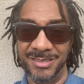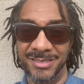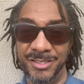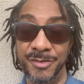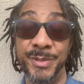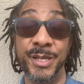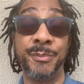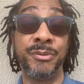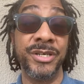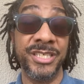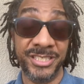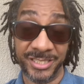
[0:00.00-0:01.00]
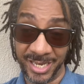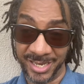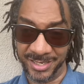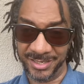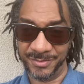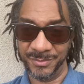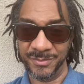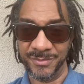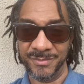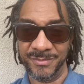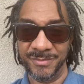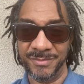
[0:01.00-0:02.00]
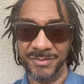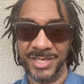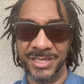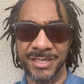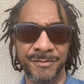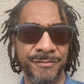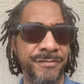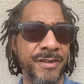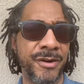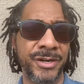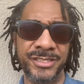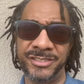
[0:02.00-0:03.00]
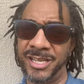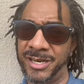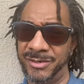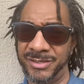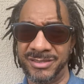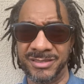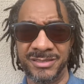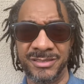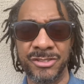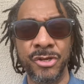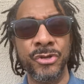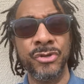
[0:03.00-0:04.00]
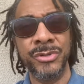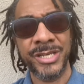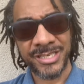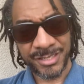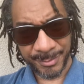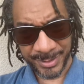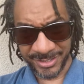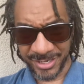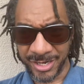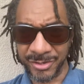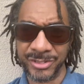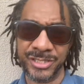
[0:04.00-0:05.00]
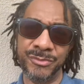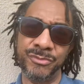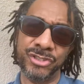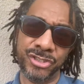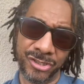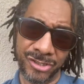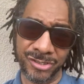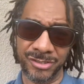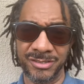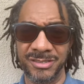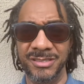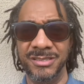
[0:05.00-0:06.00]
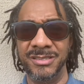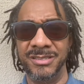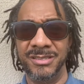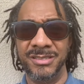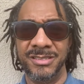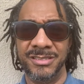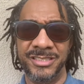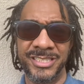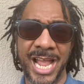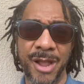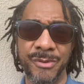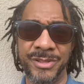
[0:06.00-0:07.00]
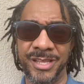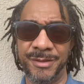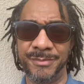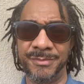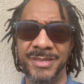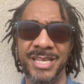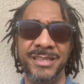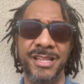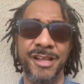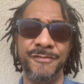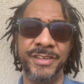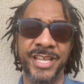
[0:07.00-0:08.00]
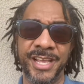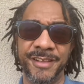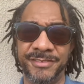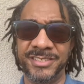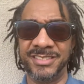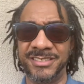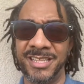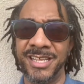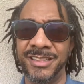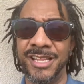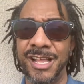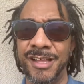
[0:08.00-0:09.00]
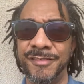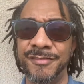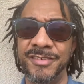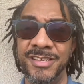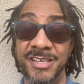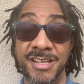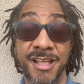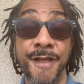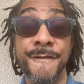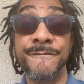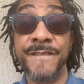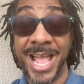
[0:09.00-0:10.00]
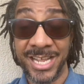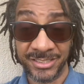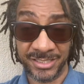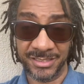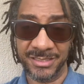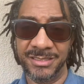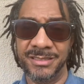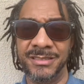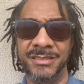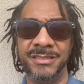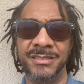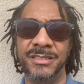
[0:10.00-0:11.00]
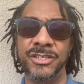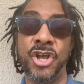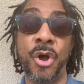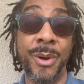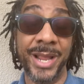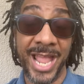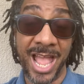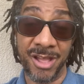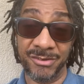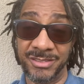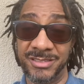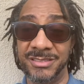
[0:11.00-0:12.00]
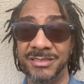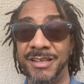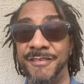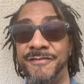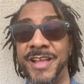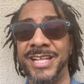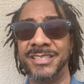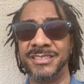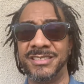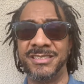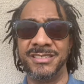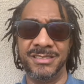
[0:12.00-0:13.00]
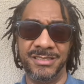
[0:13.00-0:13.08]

to be appreciated. They're very generous, so you need to be generous in return. Shower them. They love gifts. They love fashion, going out, events,